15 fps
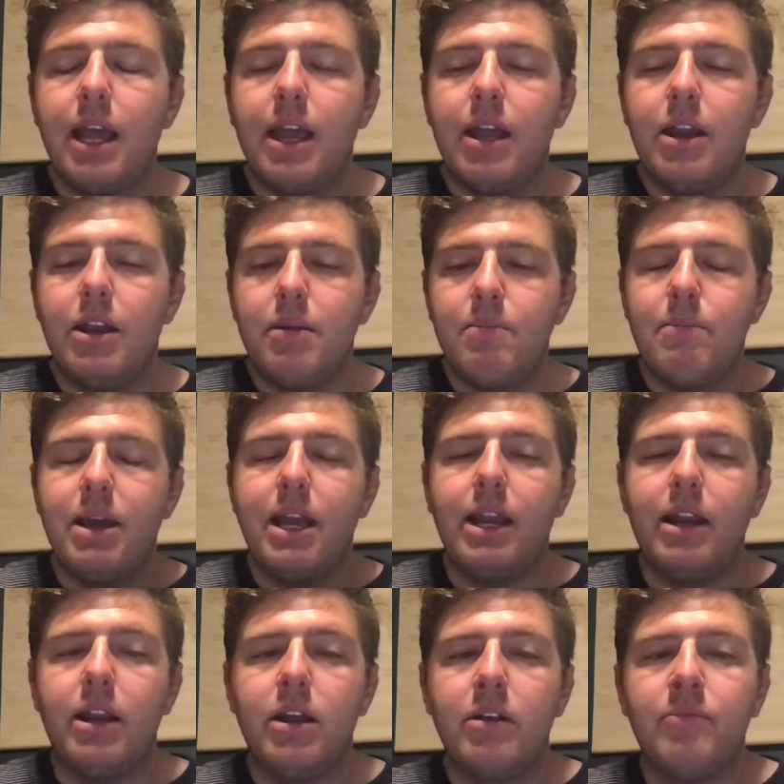and
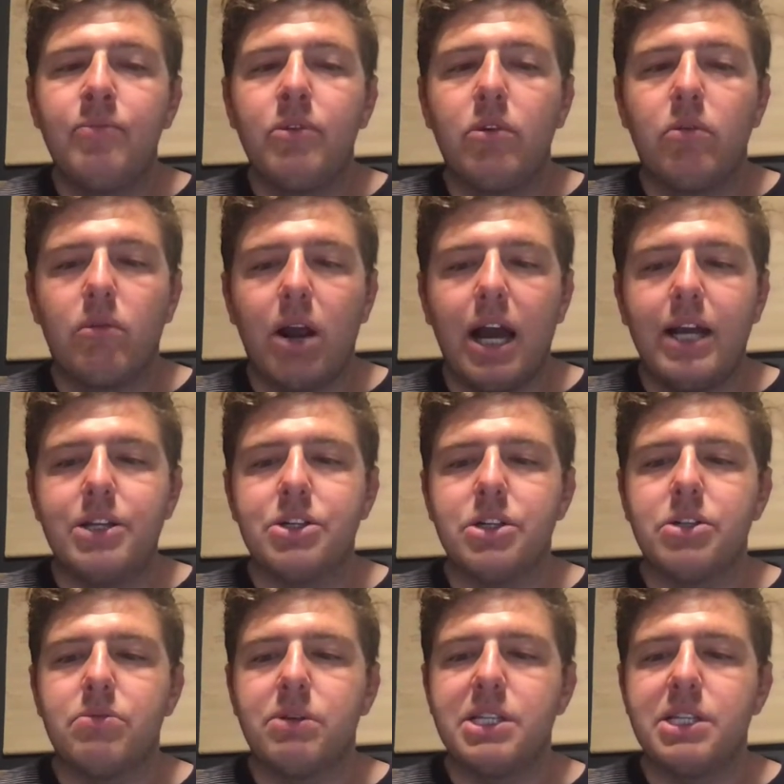made righteous.